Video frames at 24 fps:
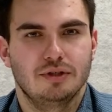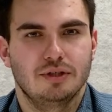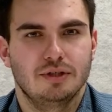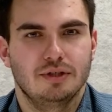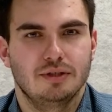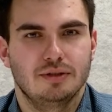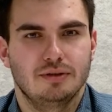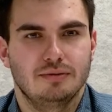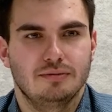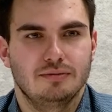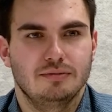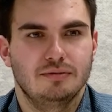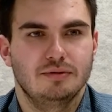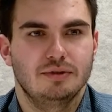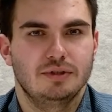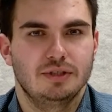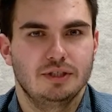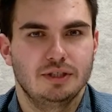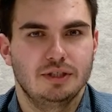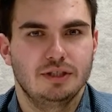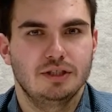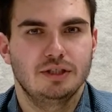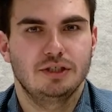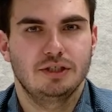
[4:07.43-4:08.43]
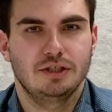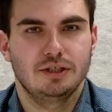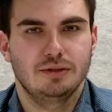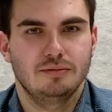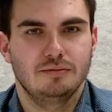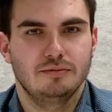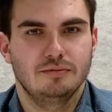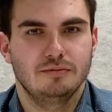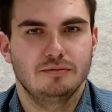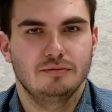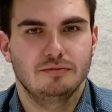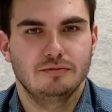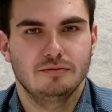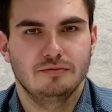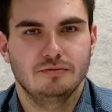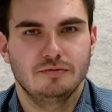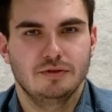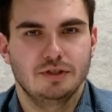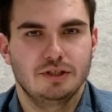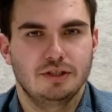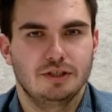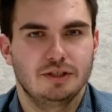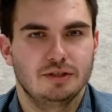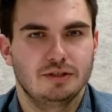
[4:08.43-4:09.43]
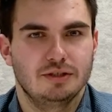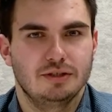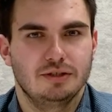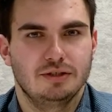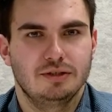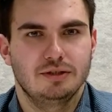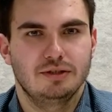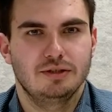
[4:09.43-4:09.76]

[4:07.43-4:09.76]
a city gym, which is